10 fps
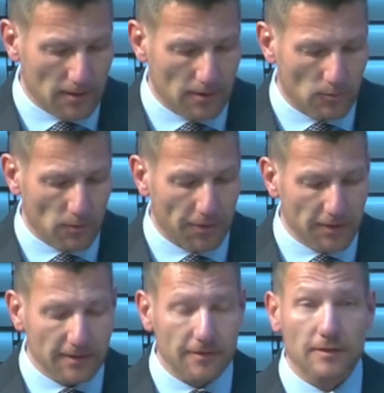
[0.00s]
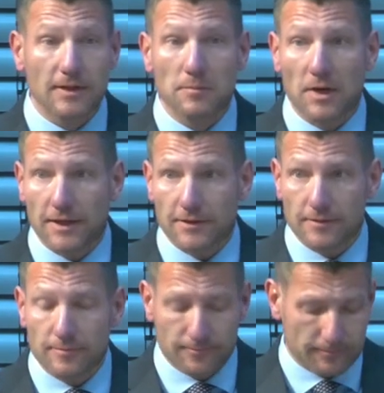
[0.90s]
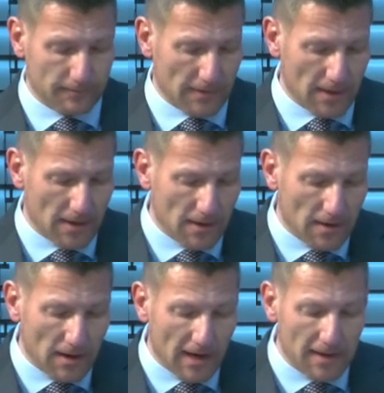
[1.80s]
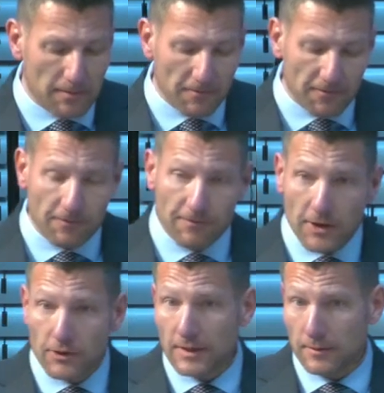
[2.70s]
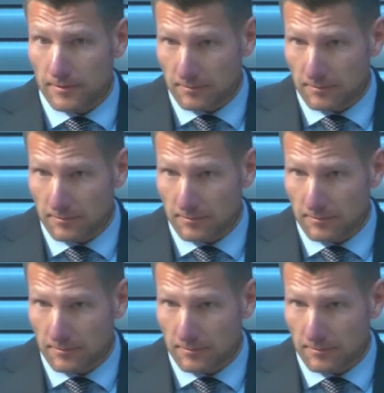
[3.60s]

With this in mind, I am very